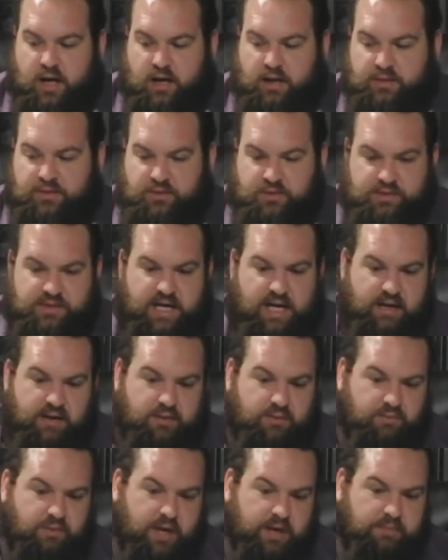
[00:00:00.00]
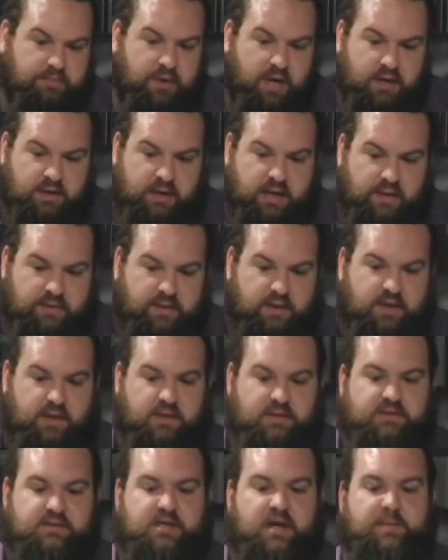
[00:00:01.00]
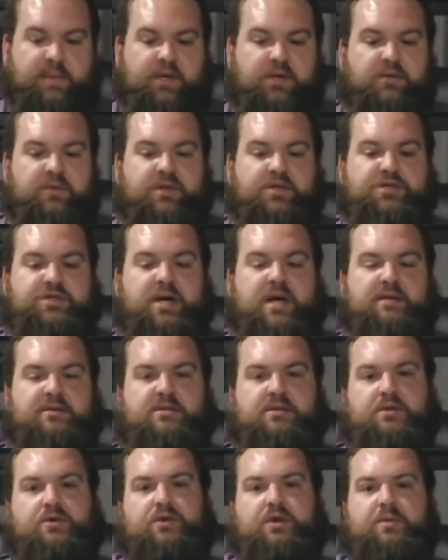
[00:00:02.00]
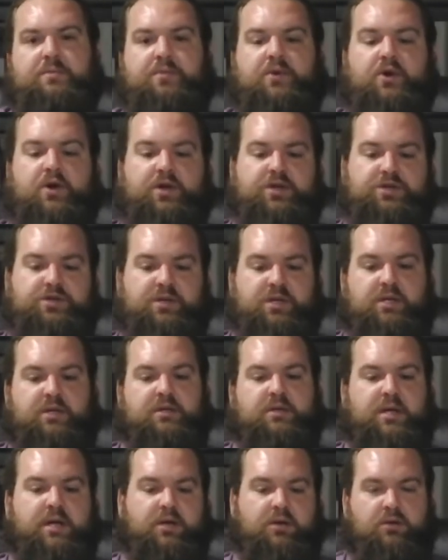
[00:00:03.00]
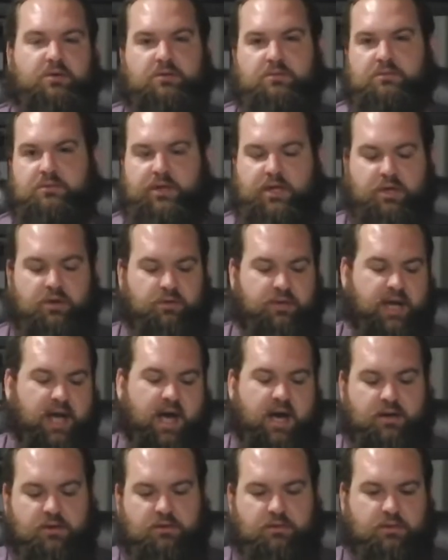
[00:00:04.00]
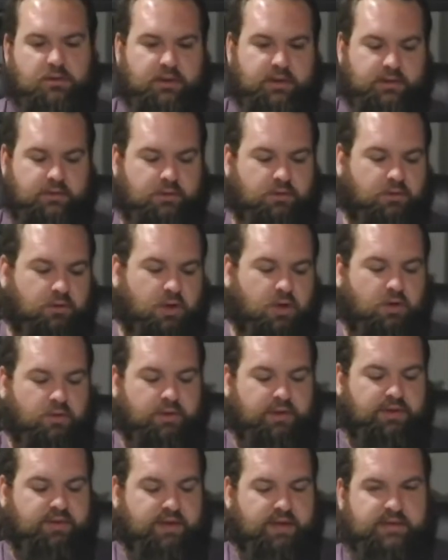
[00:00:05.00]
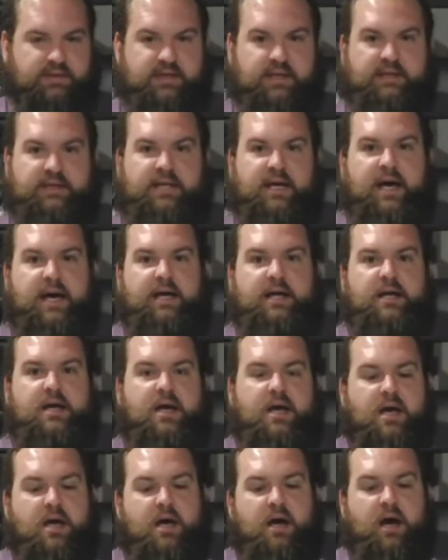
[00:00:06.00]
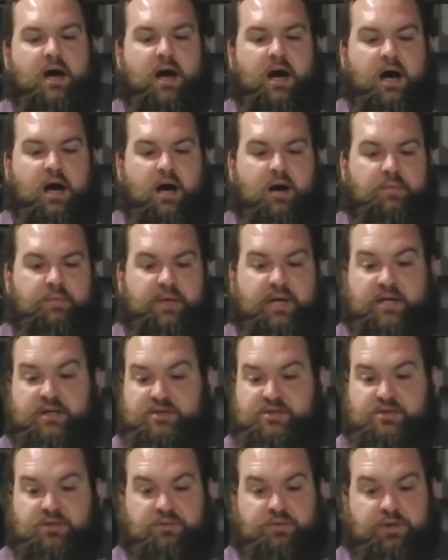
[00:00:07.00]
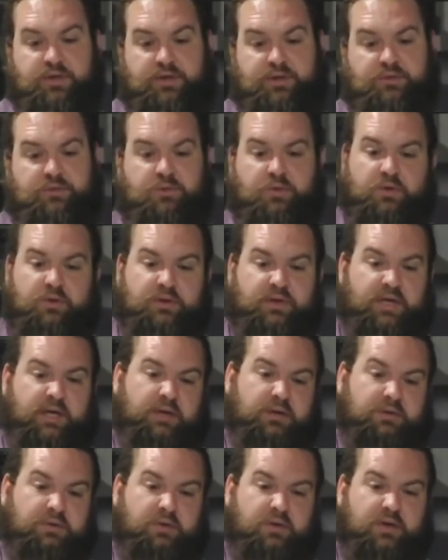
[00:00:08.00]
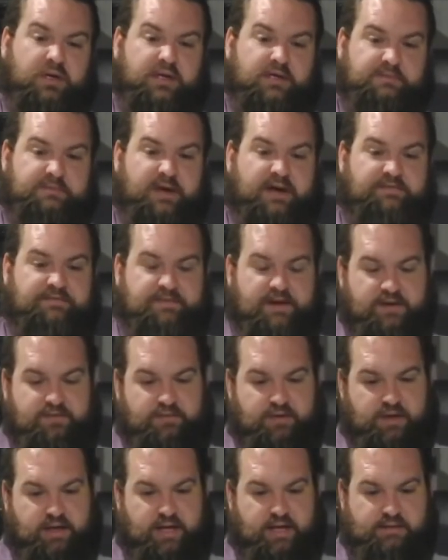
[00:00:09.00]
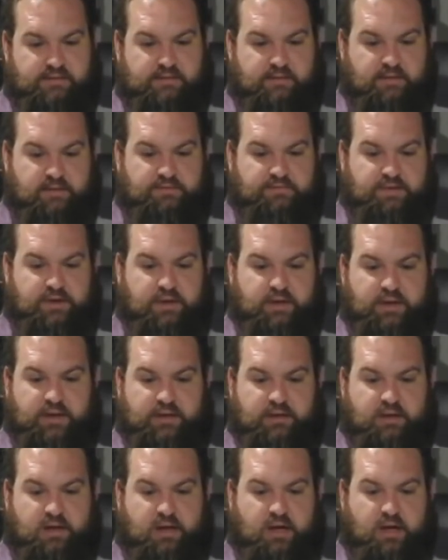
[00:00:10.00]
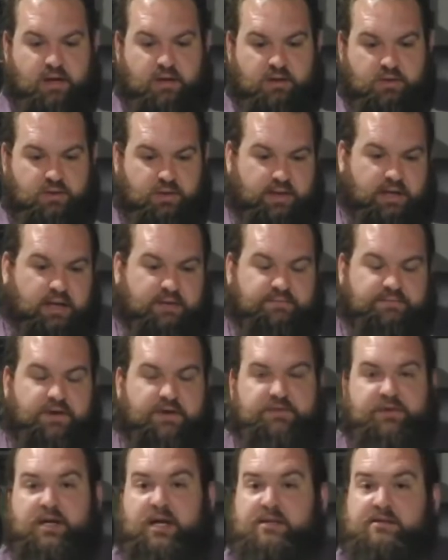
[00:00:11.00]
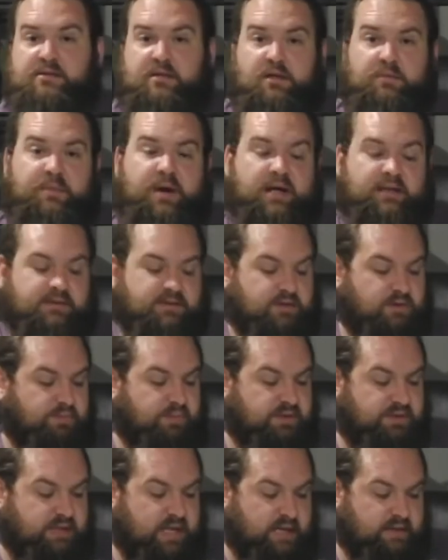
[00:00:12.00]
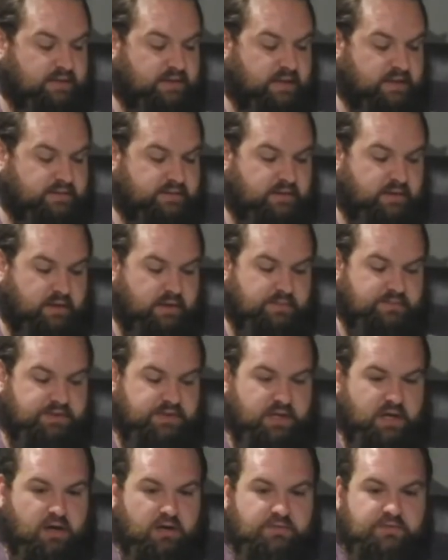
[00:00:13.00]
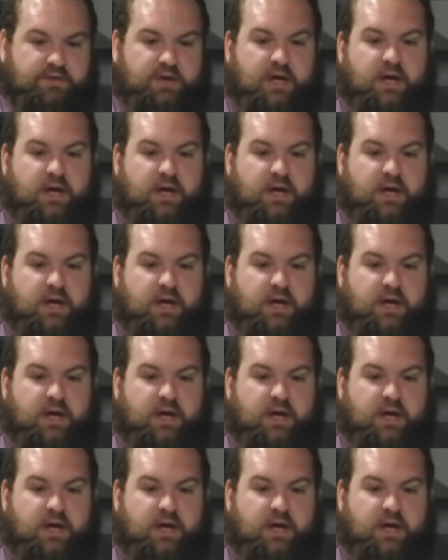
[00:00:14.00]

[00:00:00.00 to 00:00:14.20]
There's not a red button on the stomach or the chest that you can push and it'll, cackle and glow and things like that. It is still really cool. King Ghidorah is my favorite Godzilla villain, or favorite Godzilla monster besides Godzilla himself.